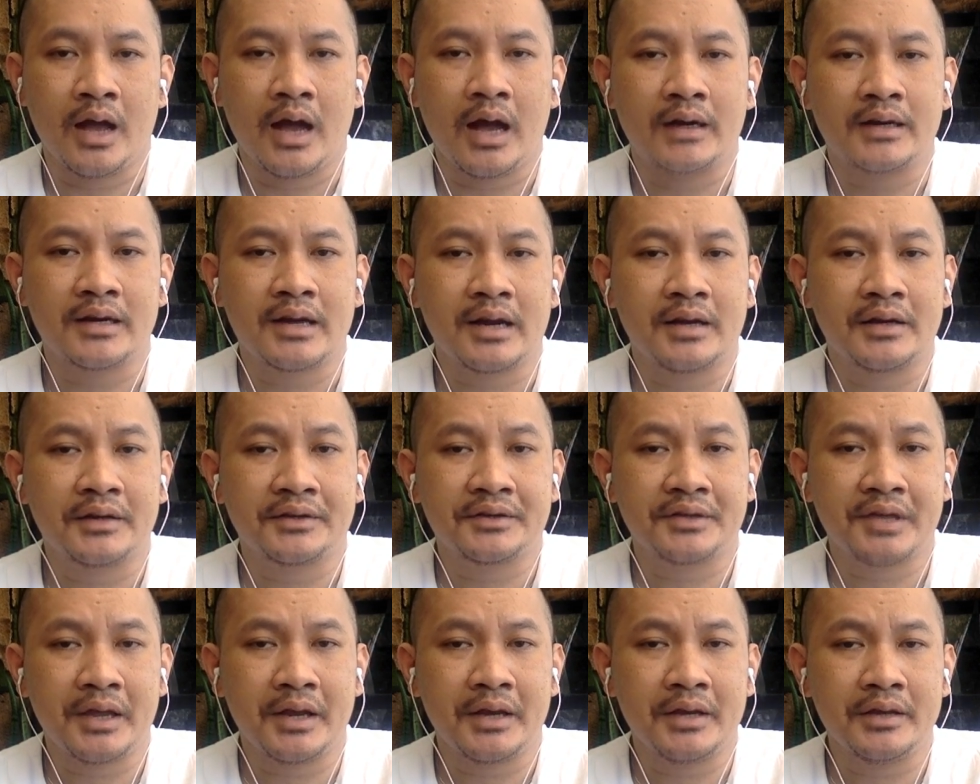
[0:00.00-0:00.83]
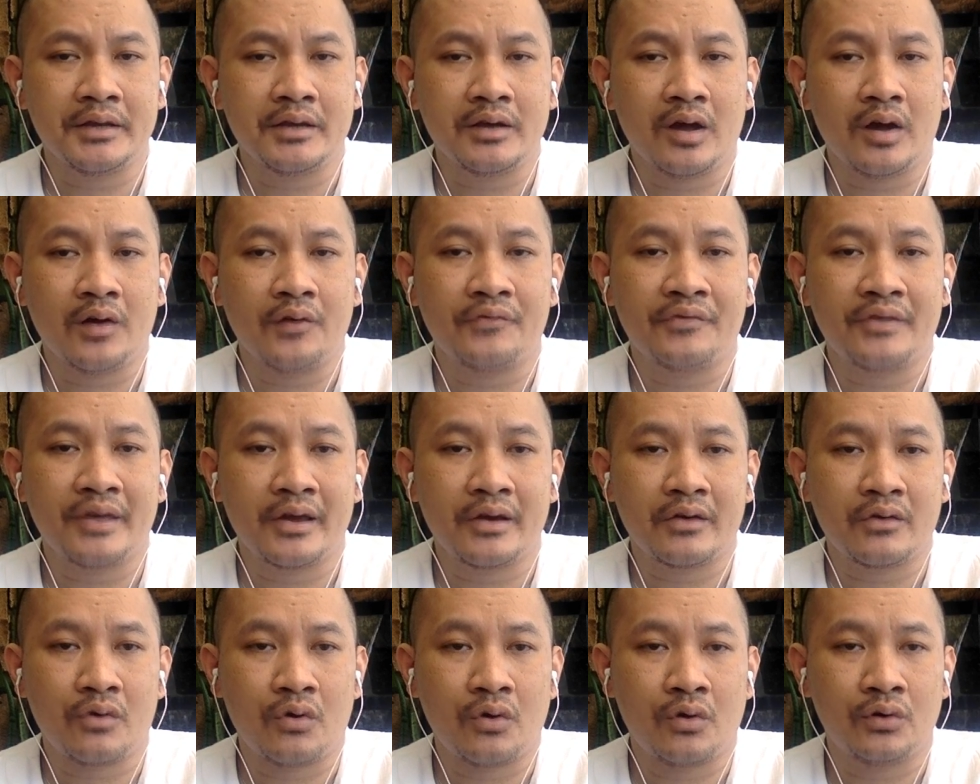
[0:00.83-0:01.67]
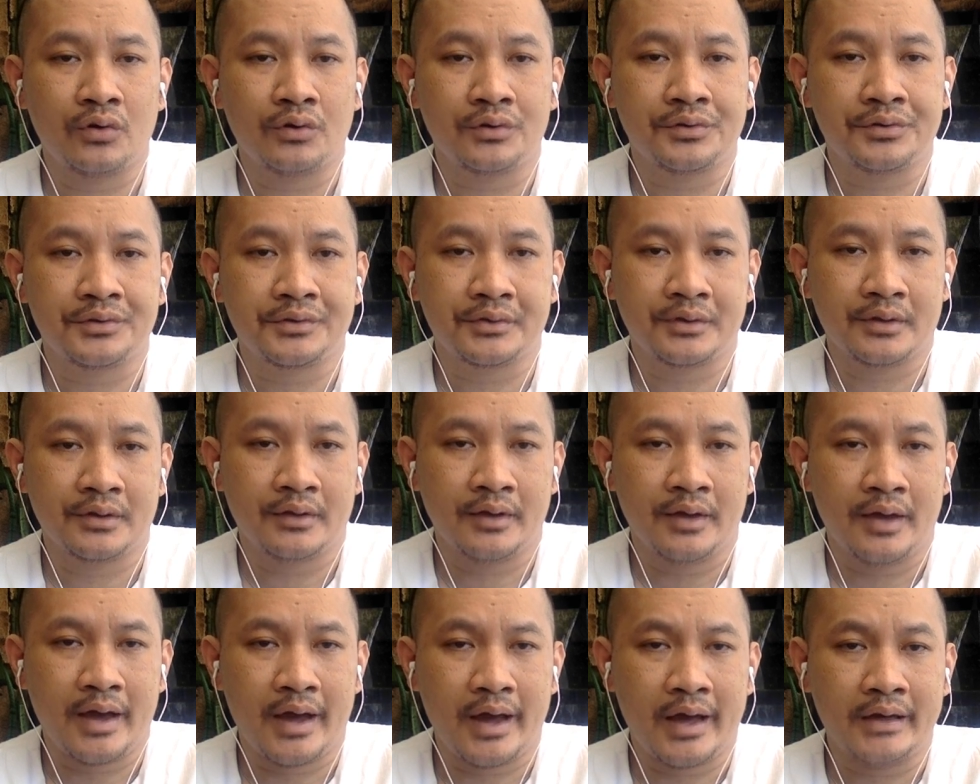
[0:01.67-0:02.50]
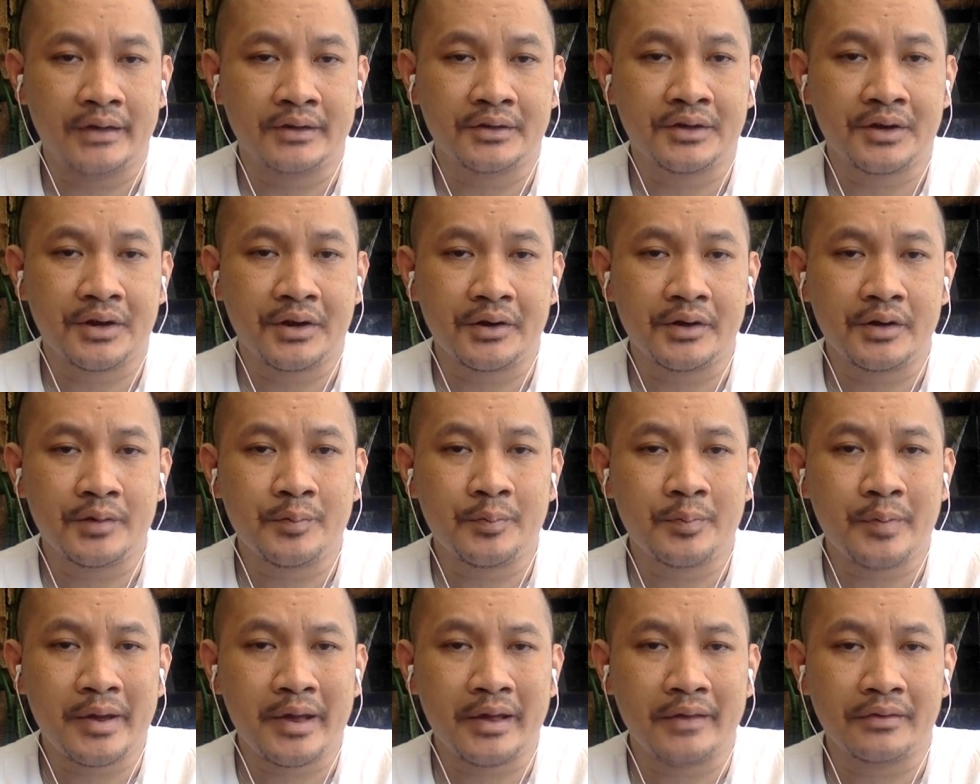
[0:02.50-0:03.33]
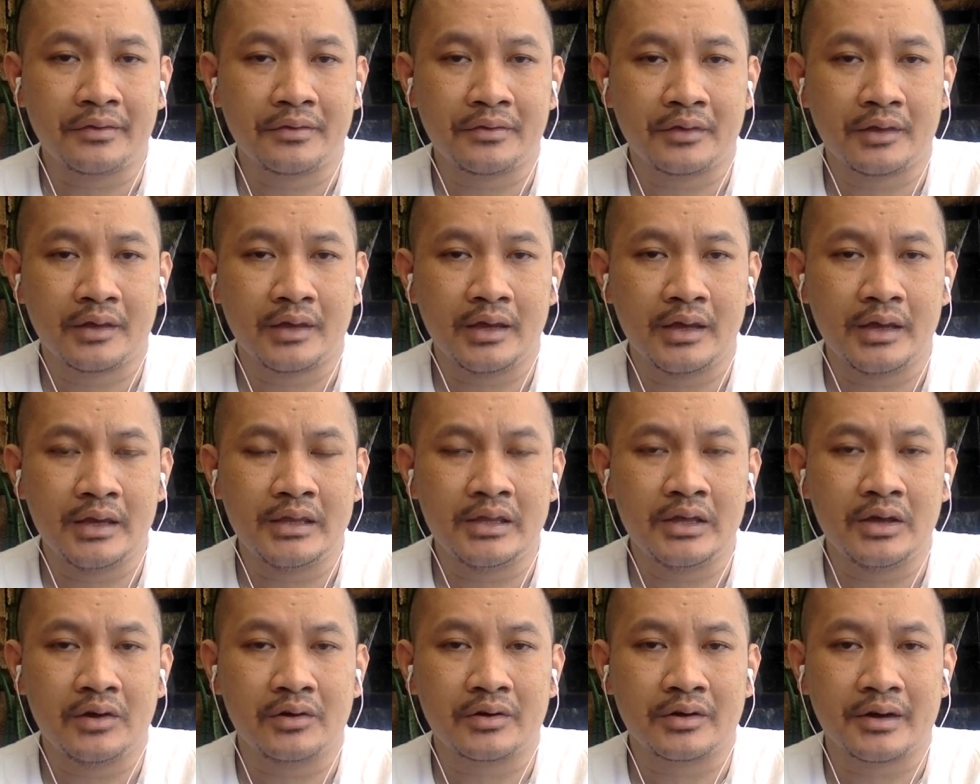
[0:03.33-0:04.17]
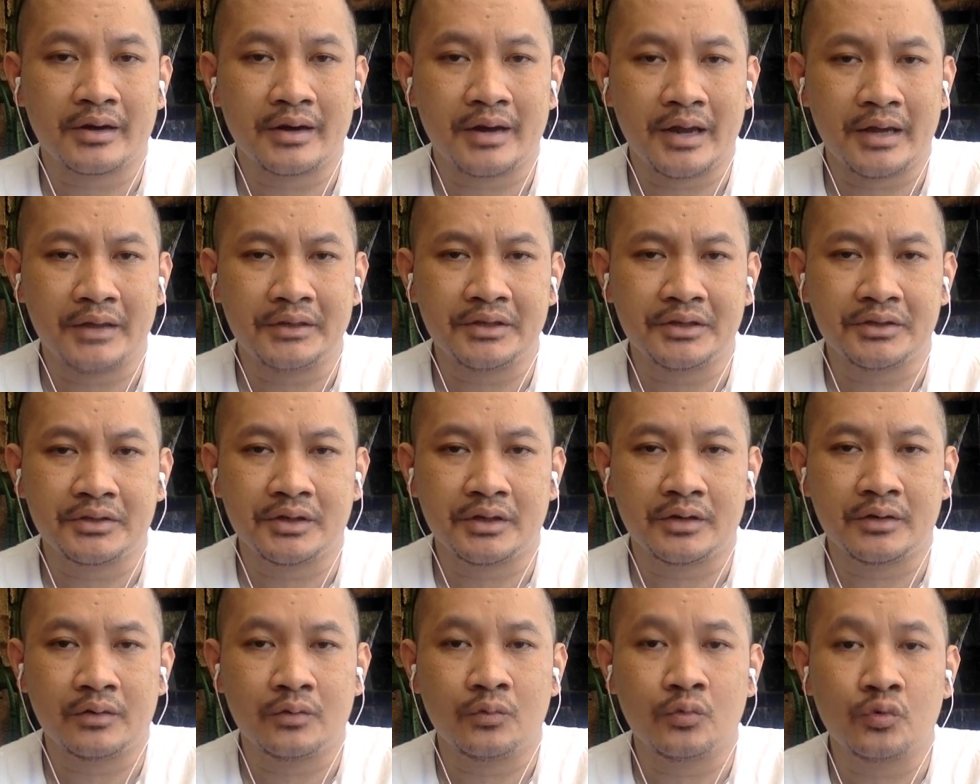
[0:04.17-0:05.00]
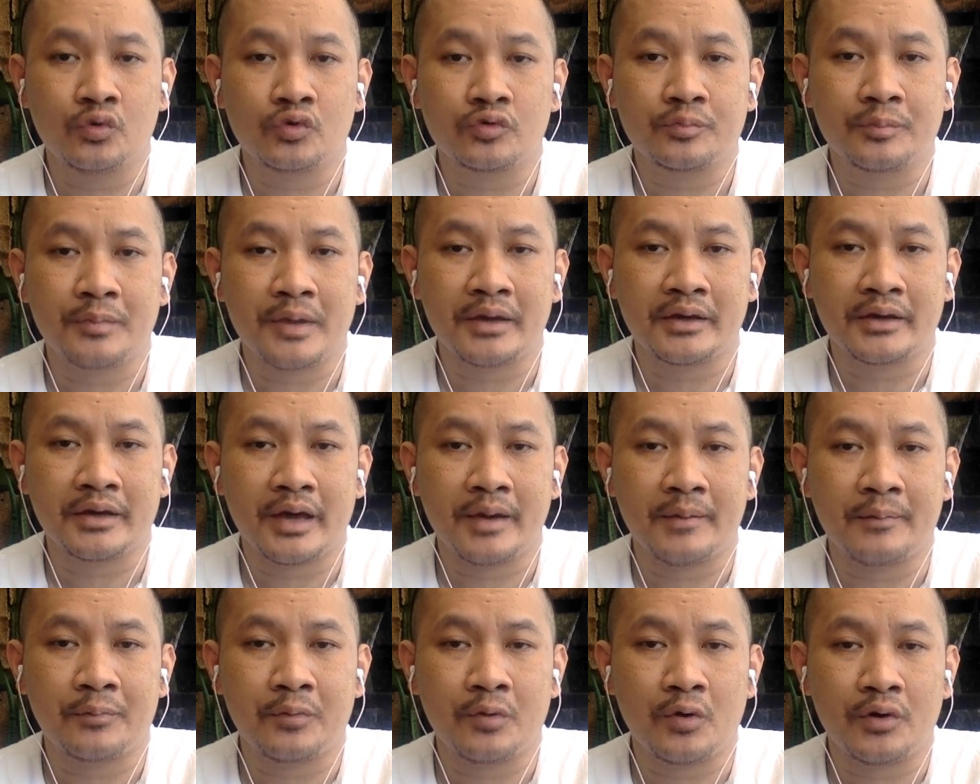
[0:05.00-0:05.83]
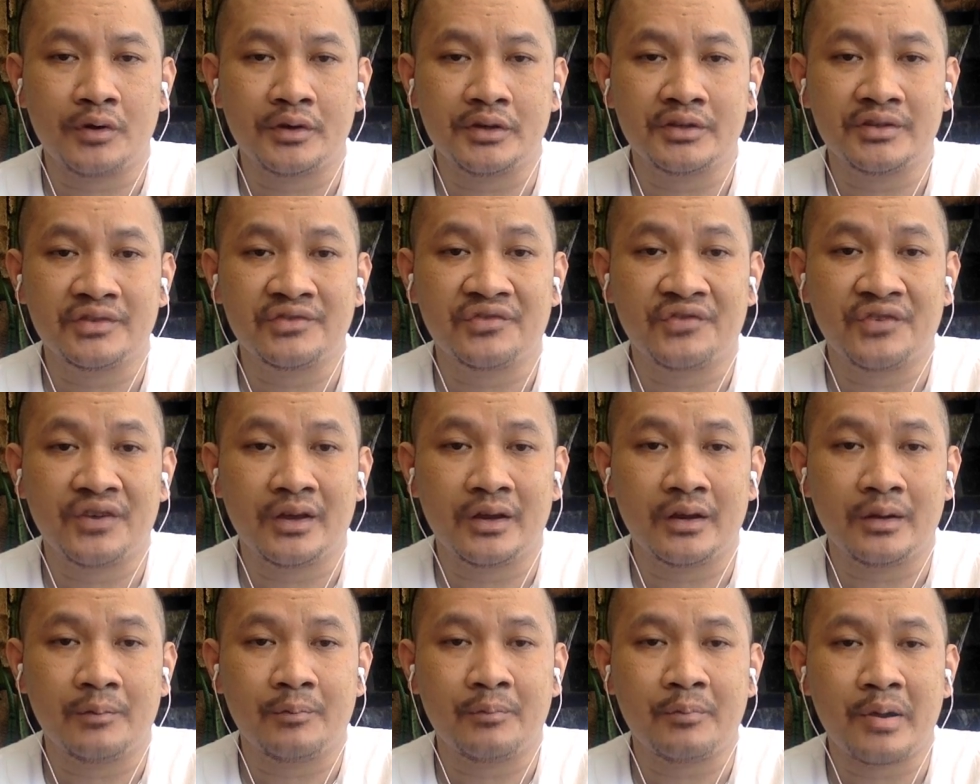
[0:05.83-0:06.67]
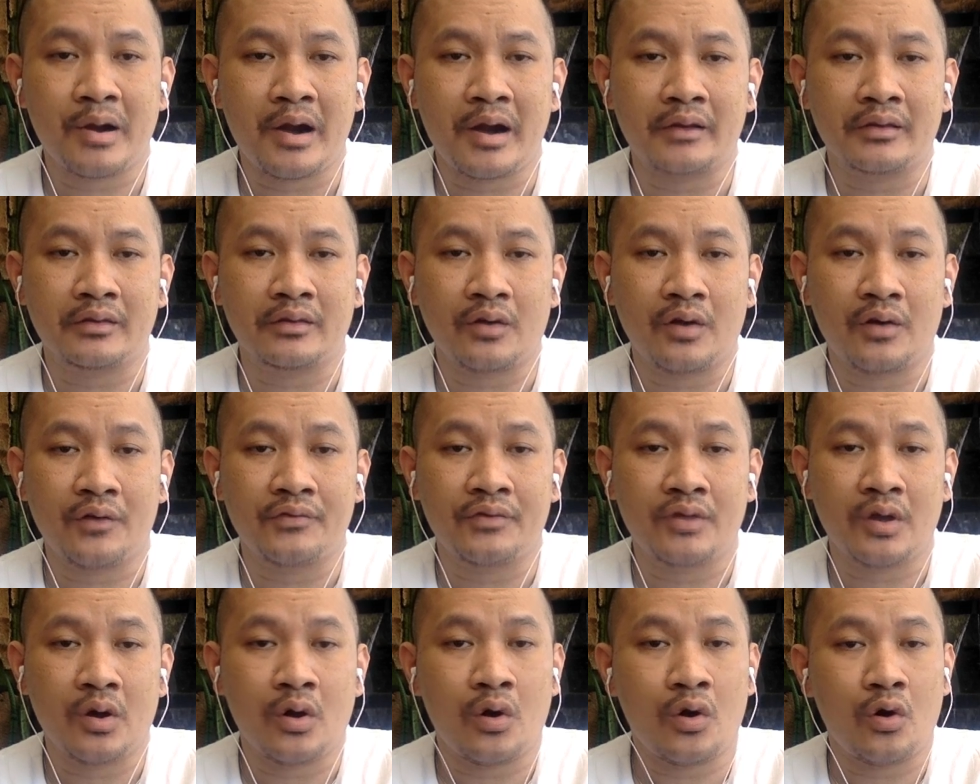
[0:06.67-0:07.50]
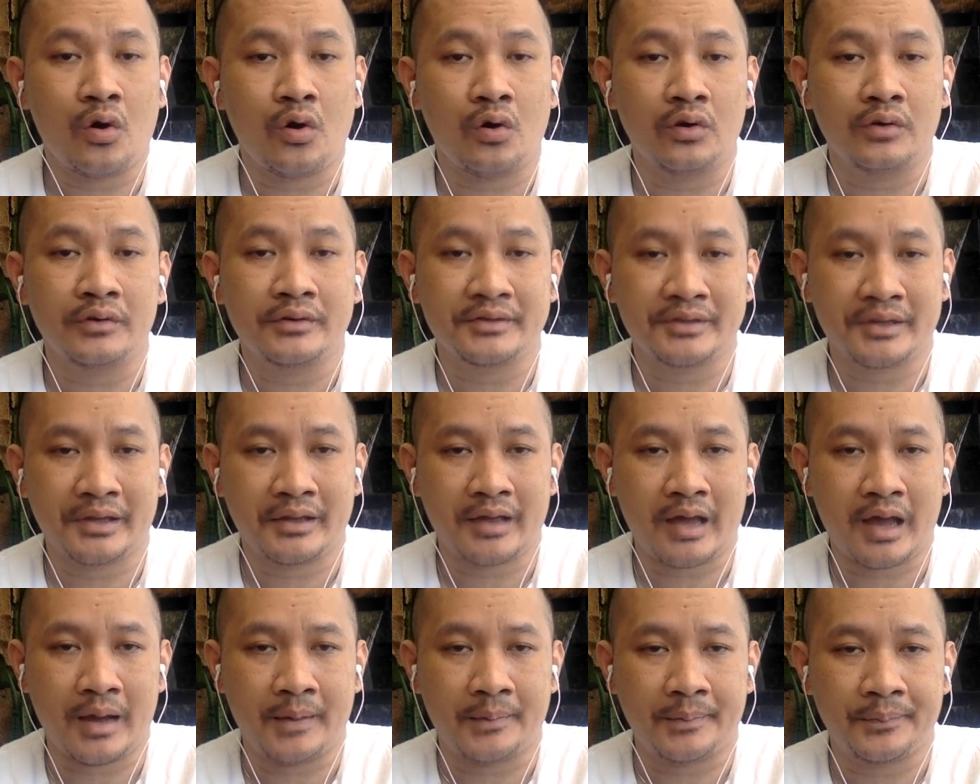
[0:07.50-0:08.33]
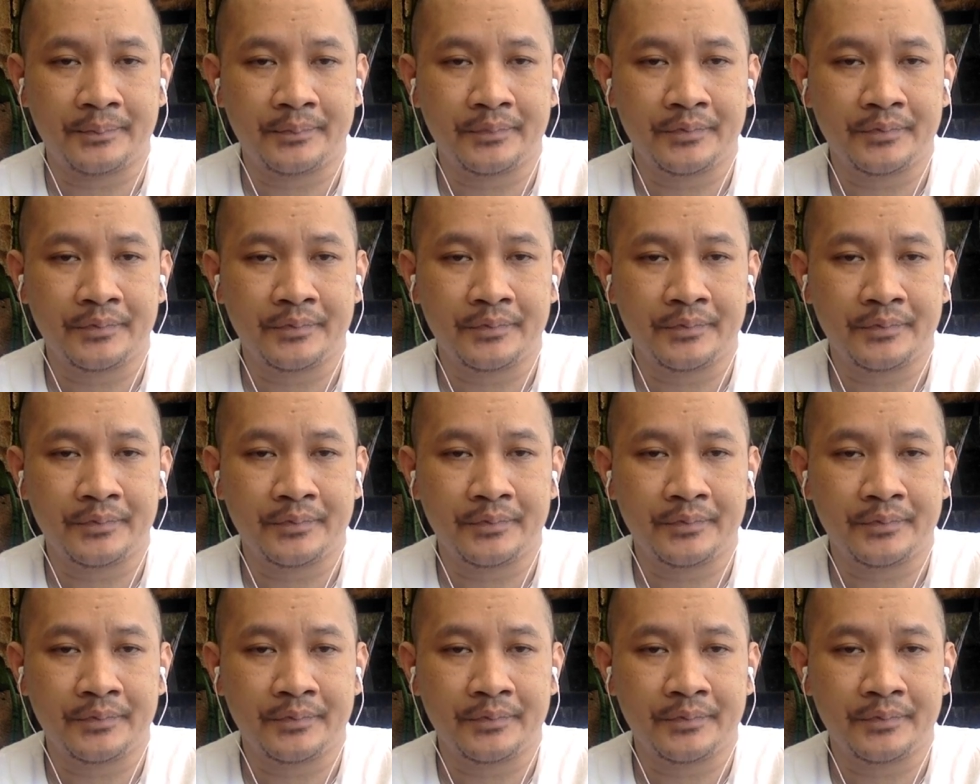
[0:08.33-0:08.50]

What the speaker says: An understanding of their roles and career paths in the organization would make employees feel part of the whole setup.